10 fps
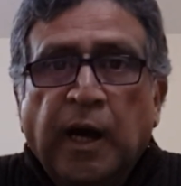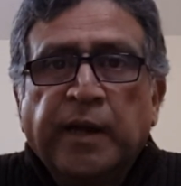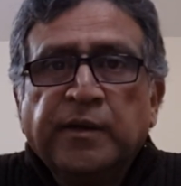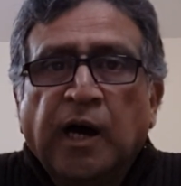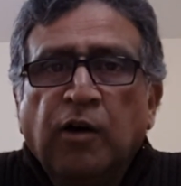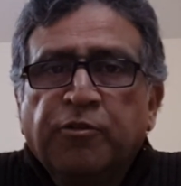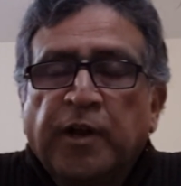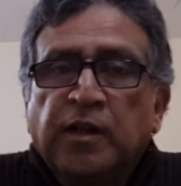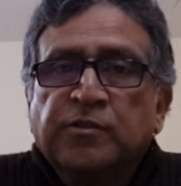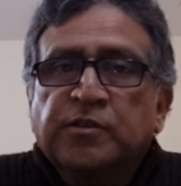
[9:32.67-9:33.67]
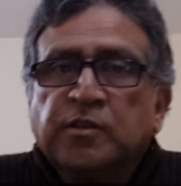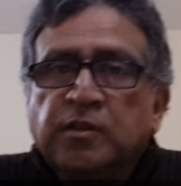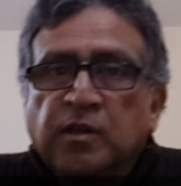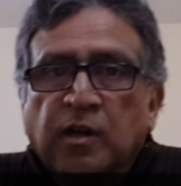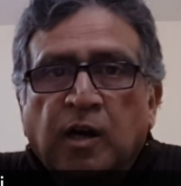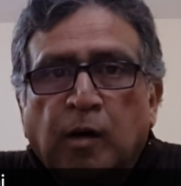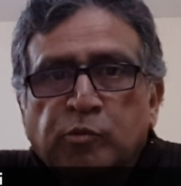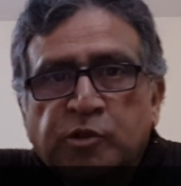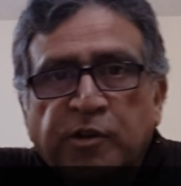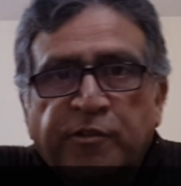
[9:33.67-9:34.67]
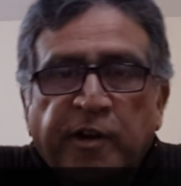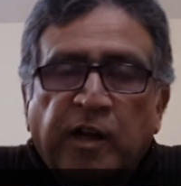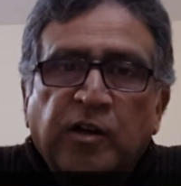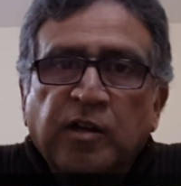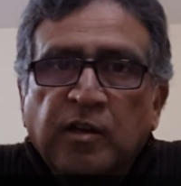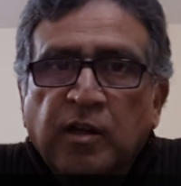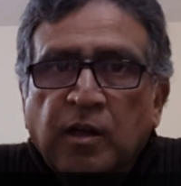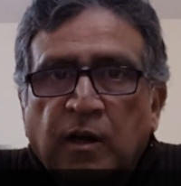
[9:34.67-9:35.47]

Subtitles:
And now, friends, comes the trick.